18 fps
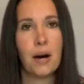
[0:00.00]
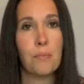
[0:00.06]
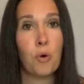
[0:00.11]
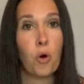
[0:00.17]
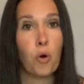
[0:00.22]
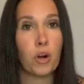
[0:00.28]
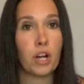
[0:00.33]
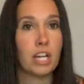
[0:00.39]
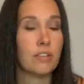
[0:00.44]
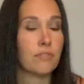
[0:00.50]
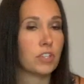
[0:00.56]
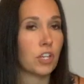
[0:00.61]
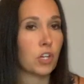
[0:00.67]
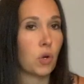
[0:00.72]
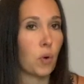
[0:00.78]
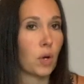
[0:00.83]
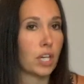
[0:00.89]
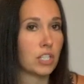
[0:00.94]
Or if you're
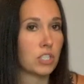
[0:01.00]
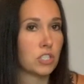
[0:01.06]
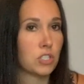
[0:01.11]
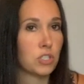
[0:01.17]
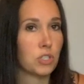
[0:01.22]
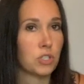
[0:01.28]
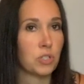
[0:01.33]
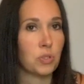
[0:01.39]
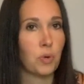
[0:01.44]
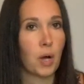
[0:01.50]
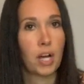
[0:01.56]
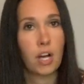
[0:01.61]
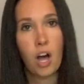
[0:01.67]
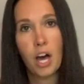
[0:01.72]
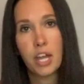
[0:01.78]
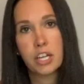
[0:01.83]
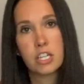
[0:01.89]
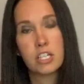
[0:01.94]
going to a
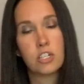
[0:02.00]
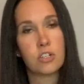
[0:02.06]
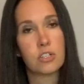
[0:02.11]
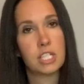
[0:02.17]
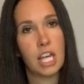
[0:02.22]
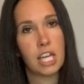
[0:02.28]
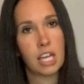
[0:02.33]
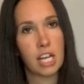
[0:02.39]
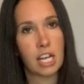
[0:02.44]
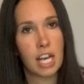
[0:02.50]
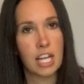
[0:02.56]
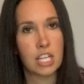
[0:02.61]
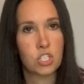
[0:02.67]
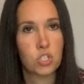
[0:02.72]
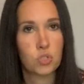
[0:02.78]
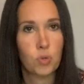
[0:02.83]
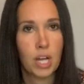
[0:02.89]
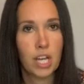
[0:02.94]
cottage or staying in a nice
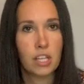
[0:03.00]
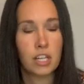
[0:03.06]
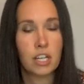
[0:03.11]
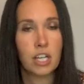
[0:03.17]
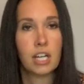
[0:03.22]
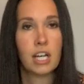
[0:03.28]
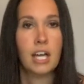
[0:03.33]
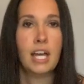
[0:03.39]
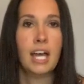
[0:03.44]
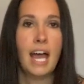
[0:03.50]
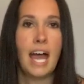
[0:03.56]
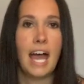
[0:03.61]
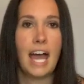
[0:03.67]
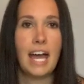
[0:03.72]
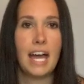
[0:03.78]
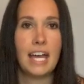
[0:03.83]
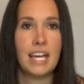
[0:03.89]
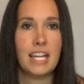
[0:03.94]
trailer
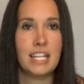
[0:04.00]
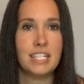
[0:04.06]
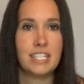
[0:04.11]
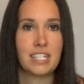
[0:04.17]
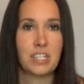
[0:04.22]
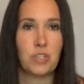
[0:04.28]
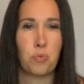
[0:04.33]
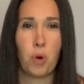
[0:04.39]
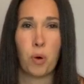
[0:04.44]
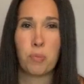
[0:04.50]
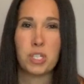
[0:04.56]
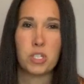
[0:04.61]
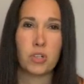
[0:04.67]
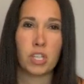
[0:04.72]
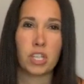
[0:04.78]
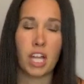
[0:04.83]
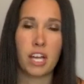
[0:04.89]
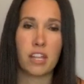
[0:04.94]
and you won't be
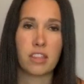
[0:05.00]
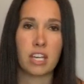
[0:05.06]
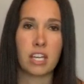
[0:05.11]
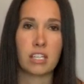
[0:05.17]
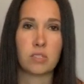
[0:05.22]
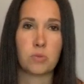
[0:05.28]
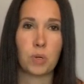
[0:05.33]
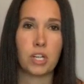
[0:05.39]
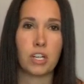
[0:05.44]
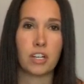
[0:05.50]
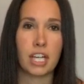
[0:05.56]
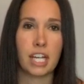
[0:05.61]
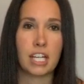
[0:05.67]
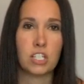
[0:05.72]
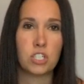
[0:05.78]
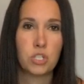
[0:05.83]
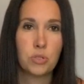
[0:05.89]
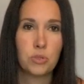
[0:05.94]
doing a lot of things where you're
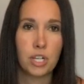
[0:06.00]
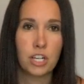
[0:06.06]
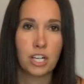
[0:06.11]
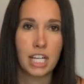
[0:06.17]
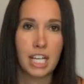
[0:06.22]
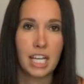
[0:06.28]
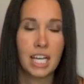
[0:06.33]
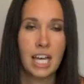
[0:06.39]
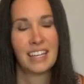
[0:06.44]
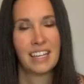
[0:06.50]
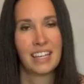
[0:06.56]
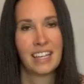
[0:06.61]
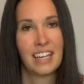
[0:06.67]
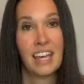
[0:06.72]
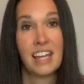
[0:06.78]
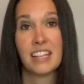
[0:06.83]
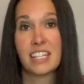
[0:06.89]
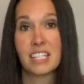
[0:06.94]
getting too dirty.
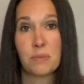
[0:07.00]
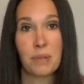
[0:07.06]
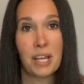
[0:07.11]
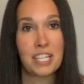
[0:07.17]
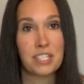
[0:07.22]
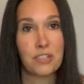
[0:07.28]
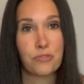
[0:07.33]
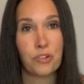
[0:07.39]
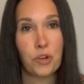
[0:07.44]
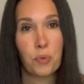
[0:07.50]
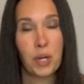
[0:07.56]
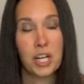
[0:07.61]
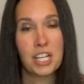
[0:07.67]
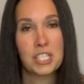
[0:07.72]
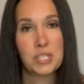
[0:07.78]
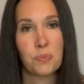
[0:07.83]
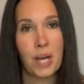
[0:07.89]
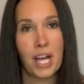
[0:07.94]
This applies to footwear
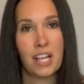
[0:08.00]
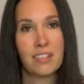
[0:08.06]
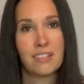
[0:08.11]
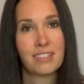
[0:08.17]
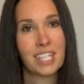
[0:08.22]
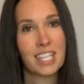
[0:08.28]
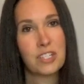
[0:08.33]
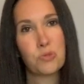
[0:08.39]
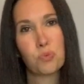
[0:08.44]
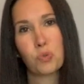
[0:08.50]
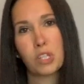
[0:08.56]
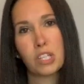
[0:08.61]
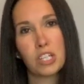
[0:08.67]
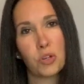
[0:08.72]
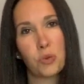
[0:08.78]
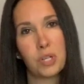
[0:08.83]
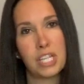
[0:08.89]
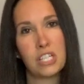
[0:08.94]
as well. Kids really
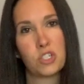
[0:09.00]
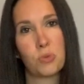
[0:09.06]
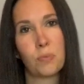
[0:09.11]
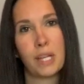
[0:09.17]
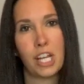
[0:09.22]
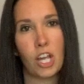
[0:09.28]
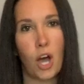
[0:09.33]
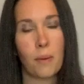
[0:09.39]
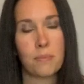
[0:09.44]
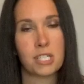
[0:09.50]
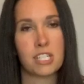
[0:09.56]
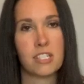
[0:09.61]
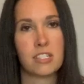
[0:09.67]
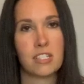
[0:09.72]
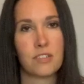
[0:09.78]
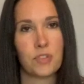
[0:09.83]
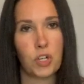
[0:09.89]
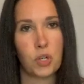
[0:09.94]
don't need too many
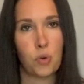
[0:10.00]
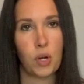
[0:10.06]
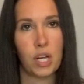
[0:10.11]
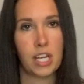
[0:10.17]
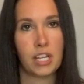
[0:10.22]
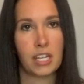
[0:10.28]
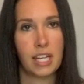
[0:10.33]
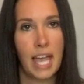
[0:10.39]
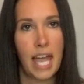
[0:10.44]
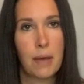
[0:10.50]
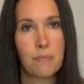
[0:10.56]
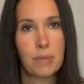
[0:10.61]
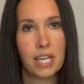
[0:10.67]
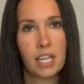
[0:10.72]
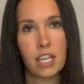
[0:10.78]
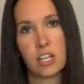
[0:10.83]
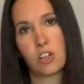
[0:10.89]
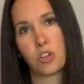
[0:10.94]
options. If you're going
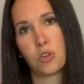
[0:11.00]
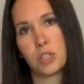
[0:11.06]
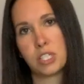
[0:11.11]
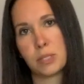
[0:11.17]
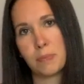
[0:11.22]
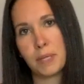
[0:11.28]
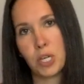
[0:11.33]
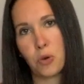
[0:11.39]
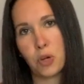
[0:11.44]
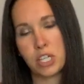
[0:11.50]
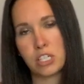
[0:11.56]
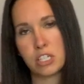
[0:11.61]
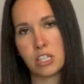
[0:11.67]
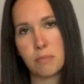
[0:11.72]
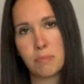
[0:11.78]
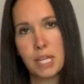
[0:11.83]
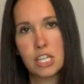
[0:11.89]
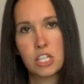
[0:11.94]
camping and you're going to be going to
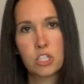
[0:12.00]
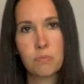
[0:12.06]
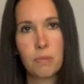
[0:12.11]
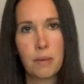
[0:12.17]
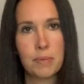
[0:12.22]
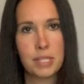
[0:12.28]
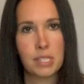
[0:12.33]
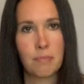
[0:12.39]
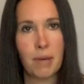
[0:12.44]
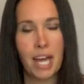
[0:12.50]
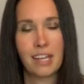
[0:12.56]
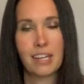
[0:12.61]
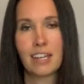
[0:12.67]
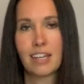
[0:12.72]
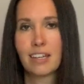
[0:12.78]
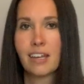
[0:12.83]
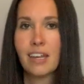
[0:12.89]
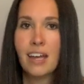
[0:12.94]
the beach, maybe some
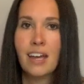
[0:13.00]
hiking,